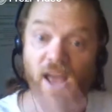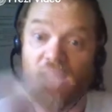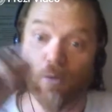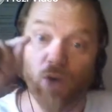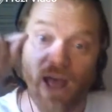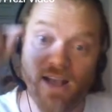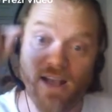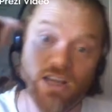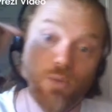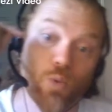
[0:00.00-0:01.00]
It
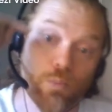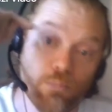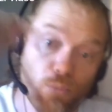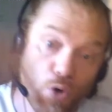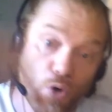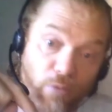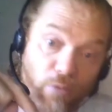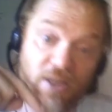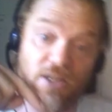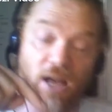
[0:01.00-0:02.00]
would move
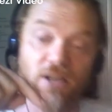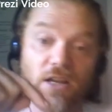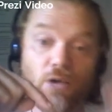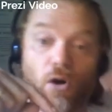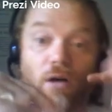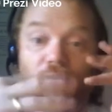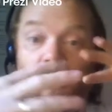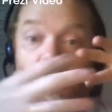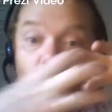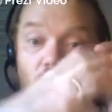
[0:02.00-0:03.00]
this idea of
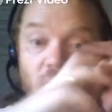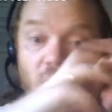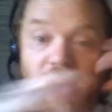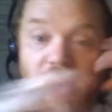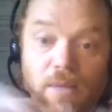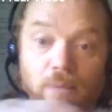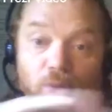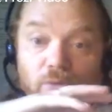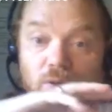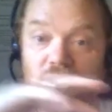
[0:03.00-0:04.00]
relating
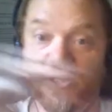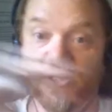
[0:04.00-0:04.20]
people, for instance,